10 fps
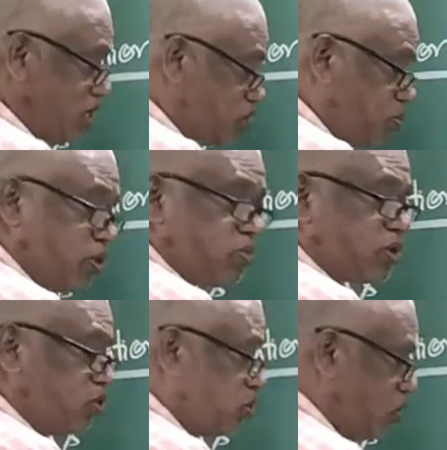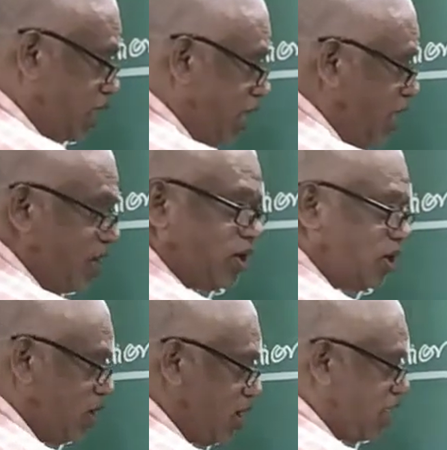This spermatogonia
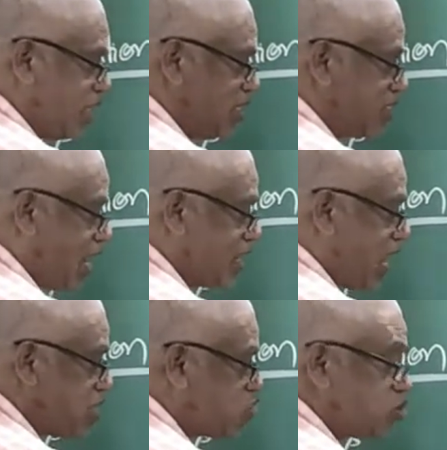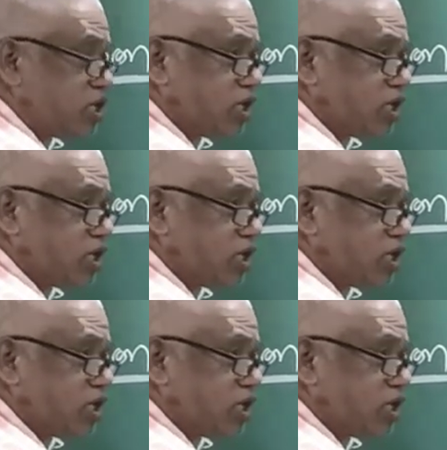is attached